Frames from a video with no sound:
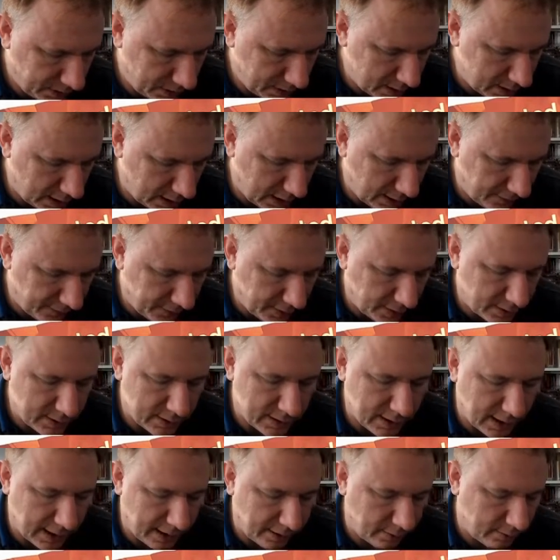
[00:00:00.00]
to the gift goes
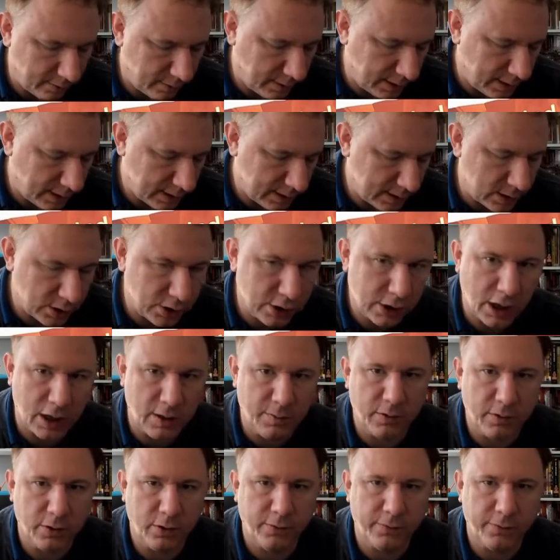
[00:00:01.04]
down. Well, that's the
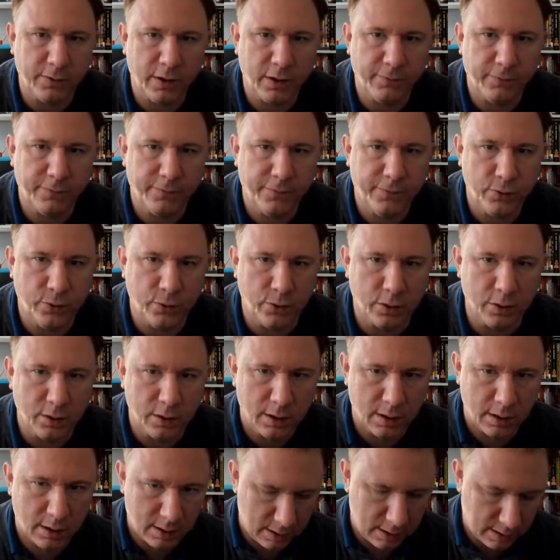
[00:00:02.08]
shape of a 4.
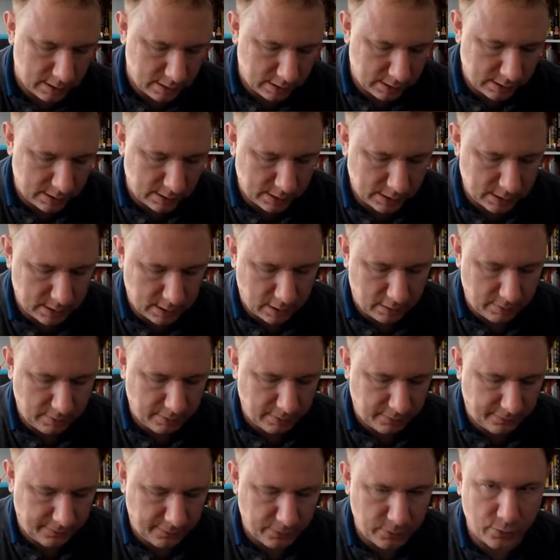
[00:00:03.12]
So let's start with
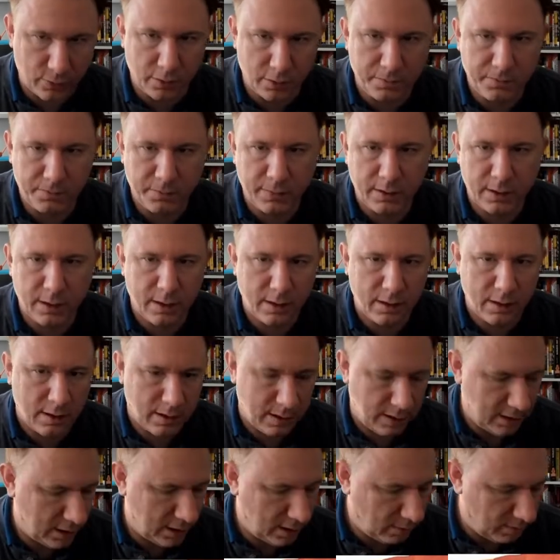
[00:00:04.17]
a 4.
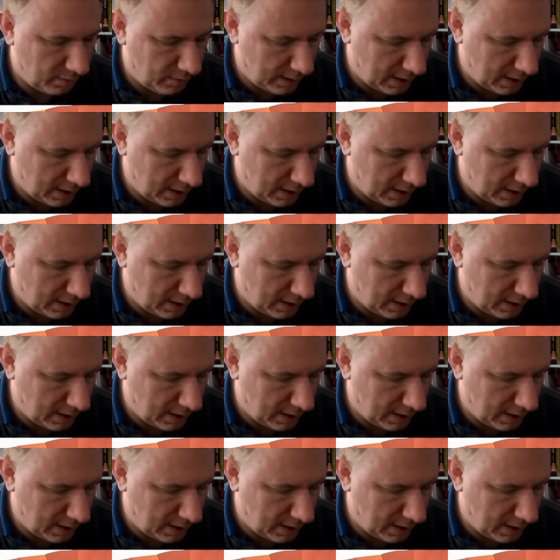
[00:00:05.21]
And then